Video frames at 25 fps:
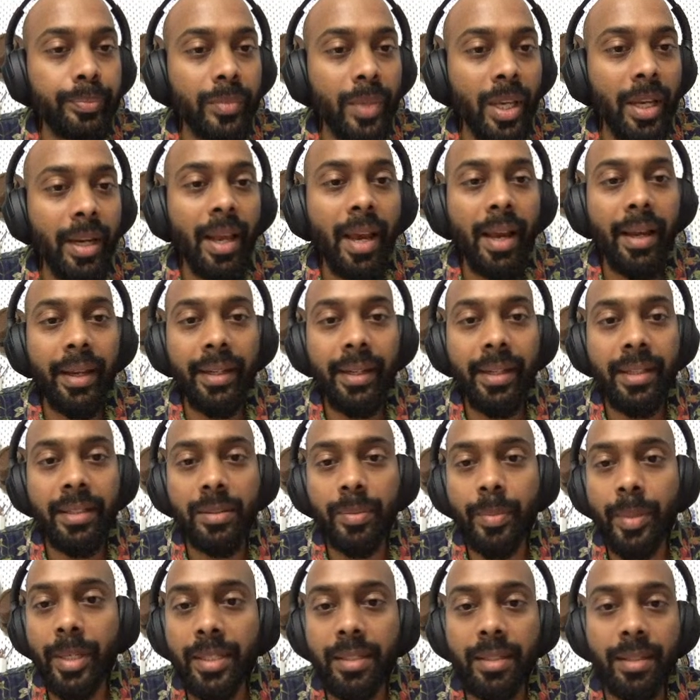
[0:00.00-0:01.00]
yeah,
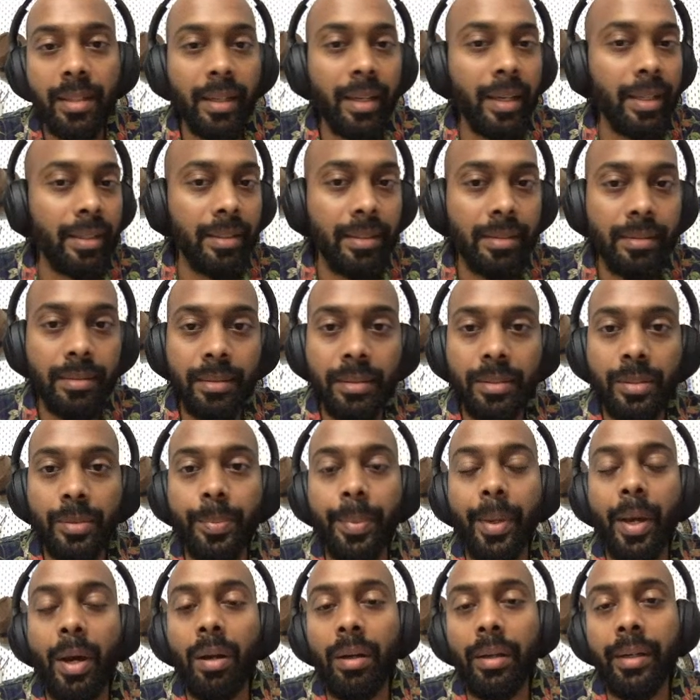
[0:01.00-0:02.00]
India's best. Again, this is
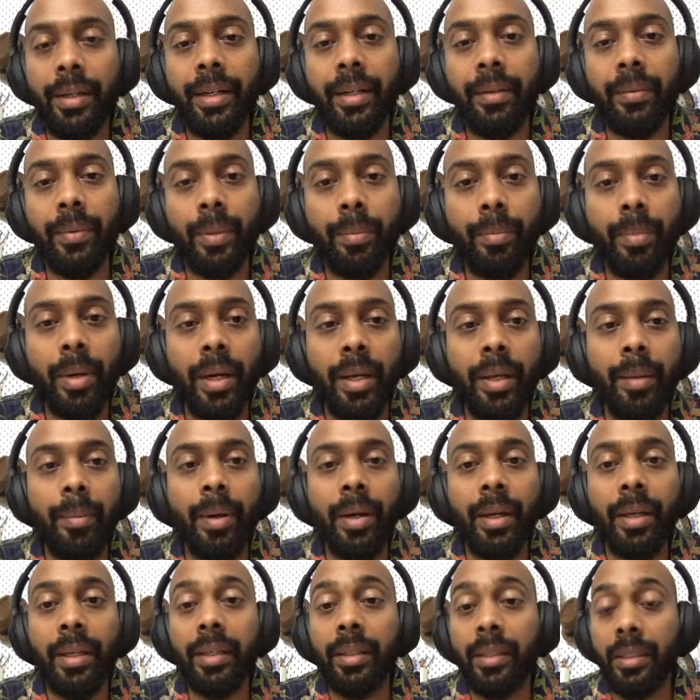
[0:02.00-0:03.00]
purely driven by
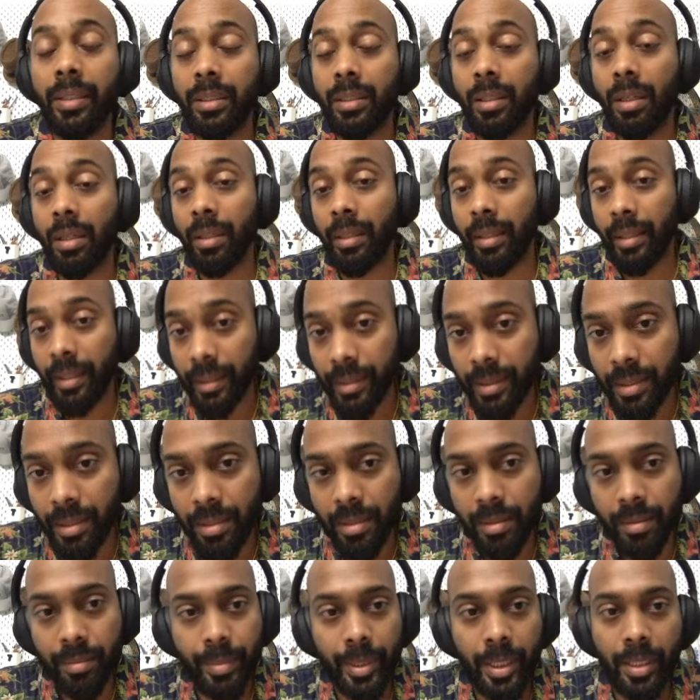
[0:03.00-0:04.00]
my
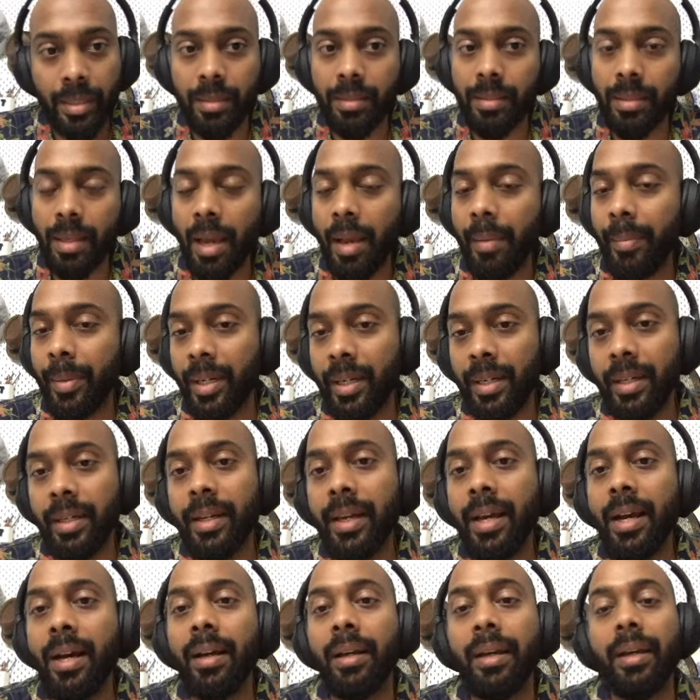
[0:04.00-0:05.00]
context because I am in
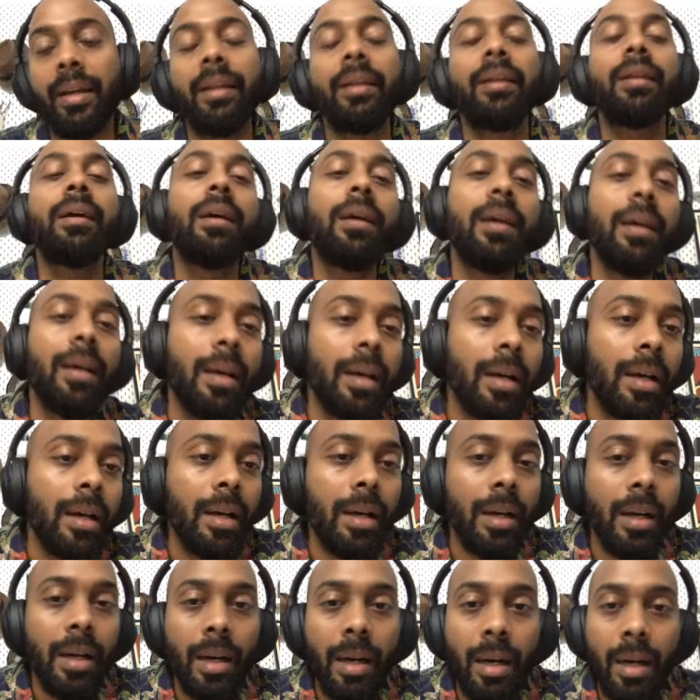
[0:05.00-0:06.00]
India again.
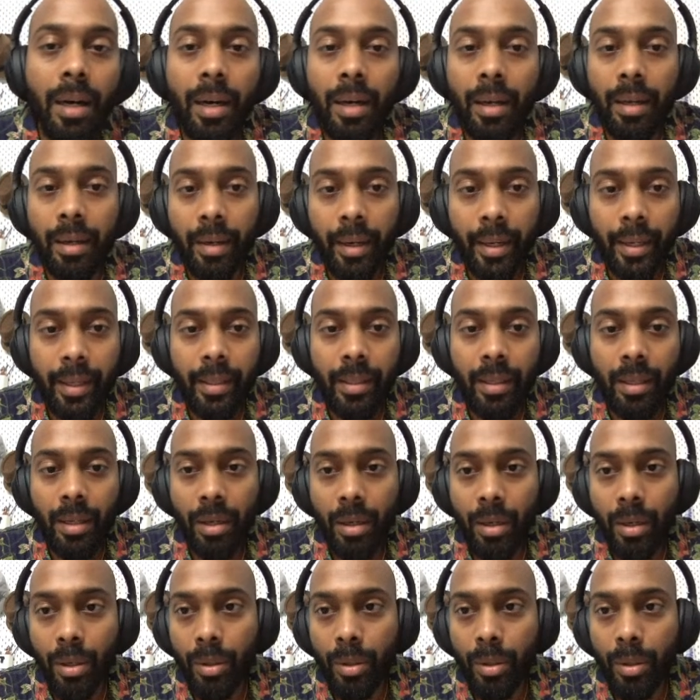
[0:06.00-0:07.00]
Right
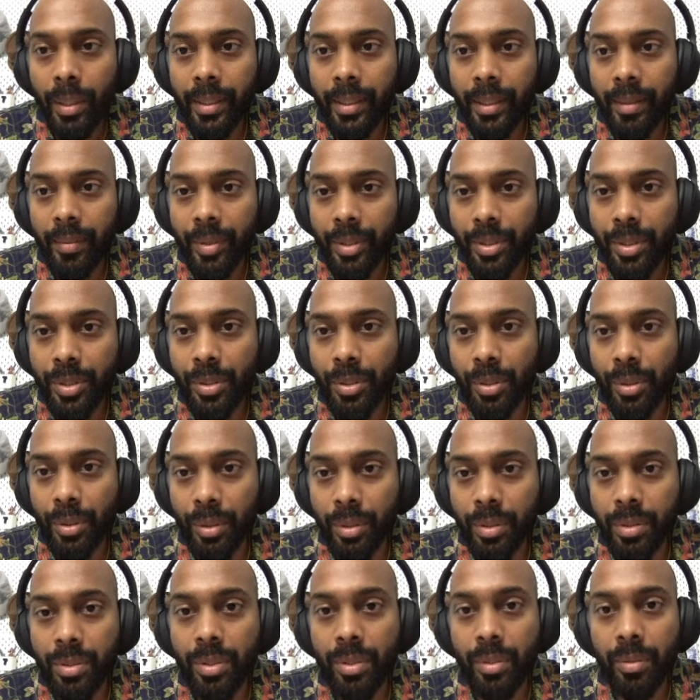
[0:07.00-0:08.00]
now, I think we
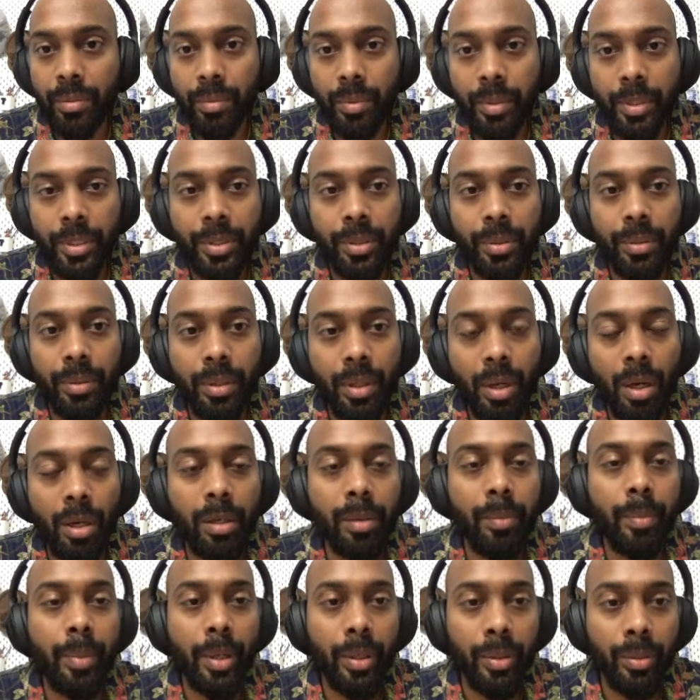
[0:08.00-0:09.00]
should
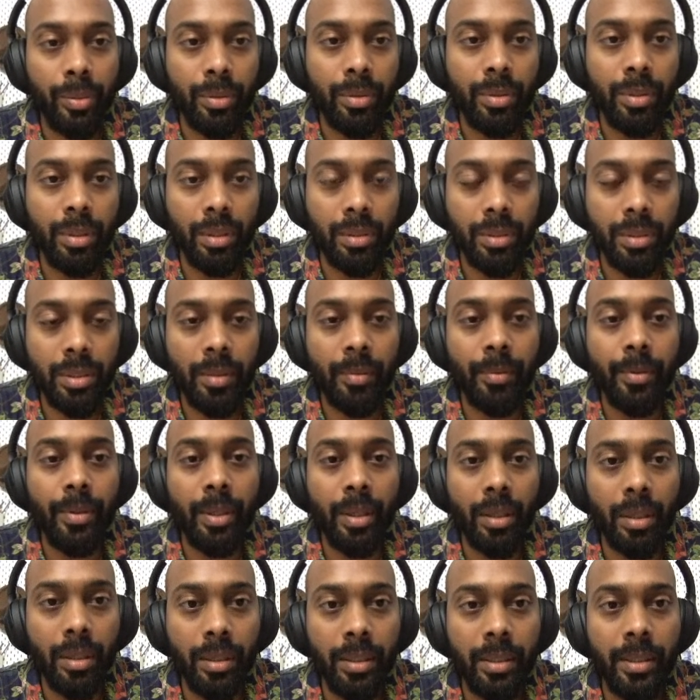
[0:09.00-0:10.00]
talk about some of
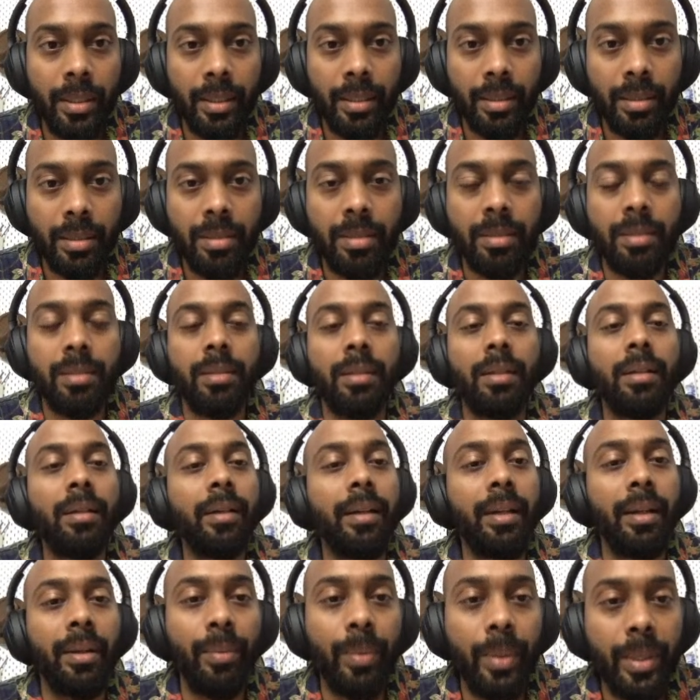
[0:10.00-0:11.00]
the
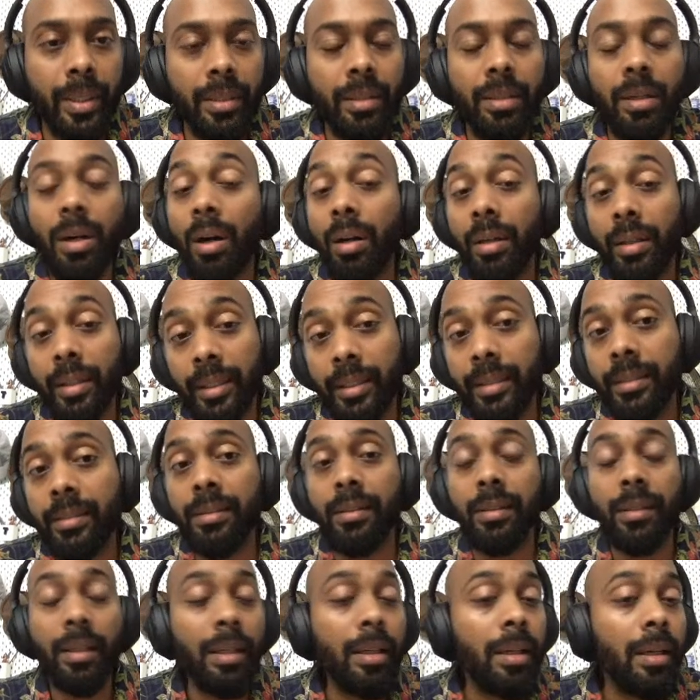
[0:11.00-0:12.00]
context-driven
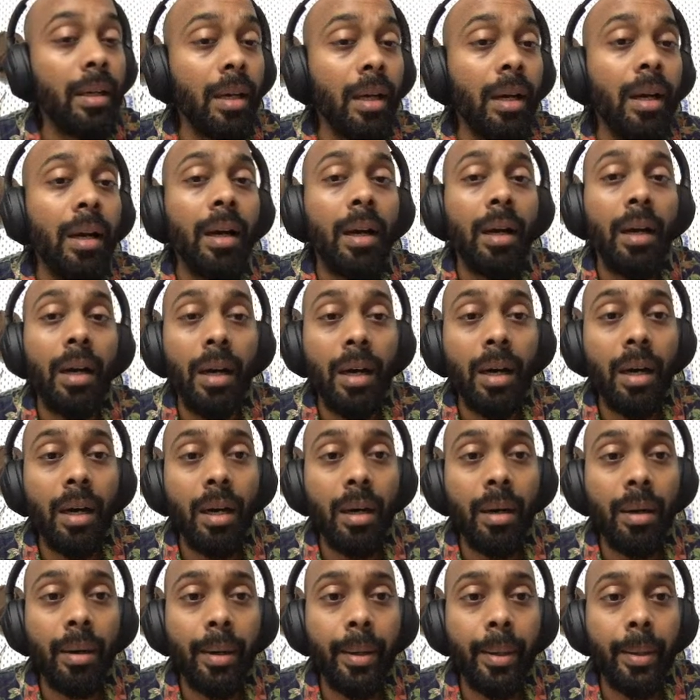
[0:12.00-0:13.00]
content
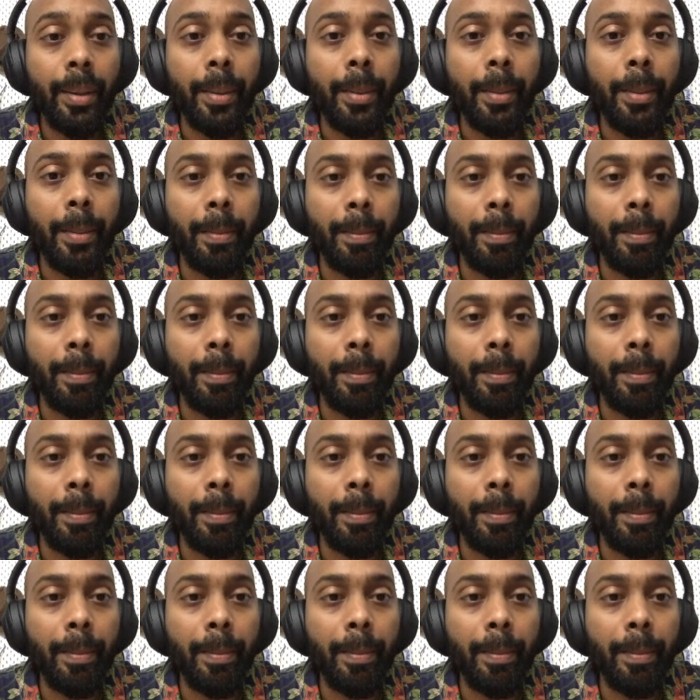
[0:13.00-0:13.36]
uh,